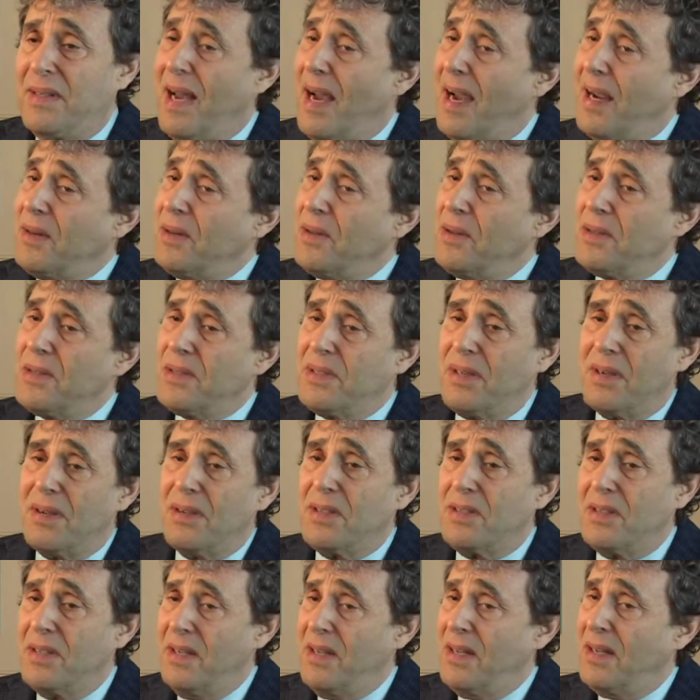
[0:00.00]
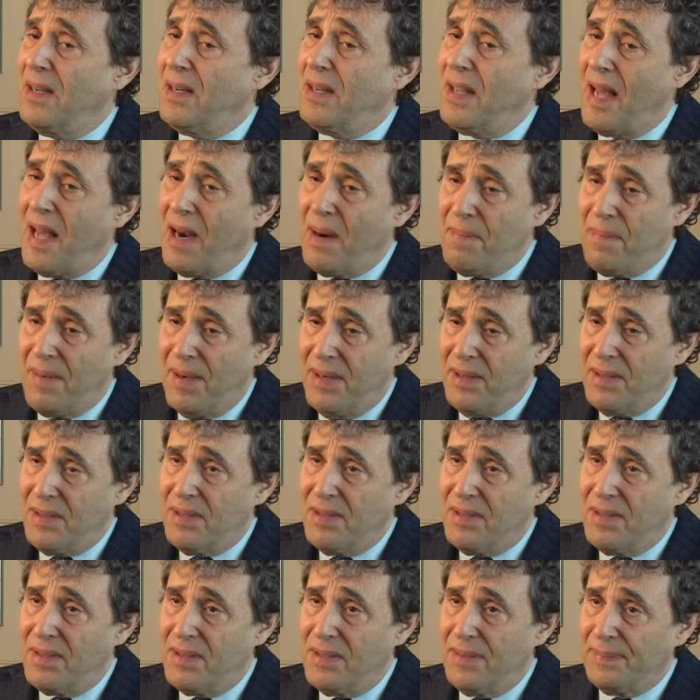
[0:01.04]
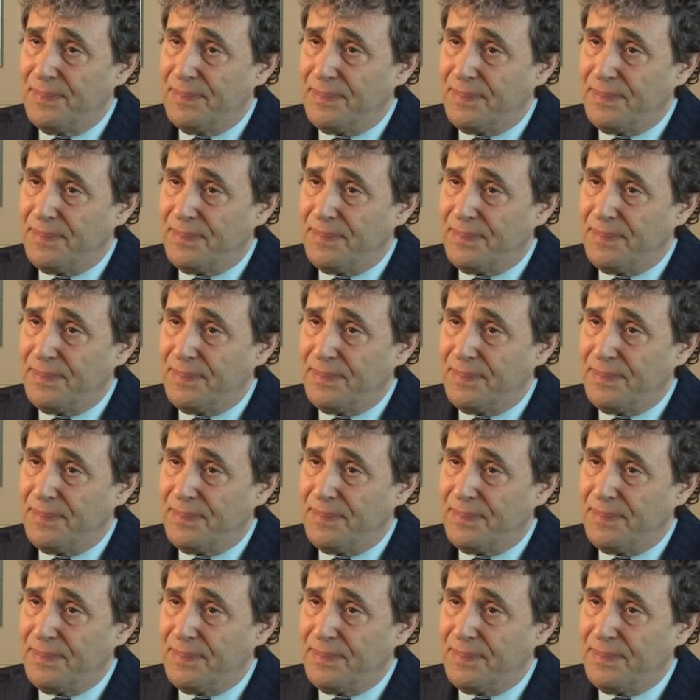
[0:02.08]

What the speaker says: doctors are seeing a lot of patients,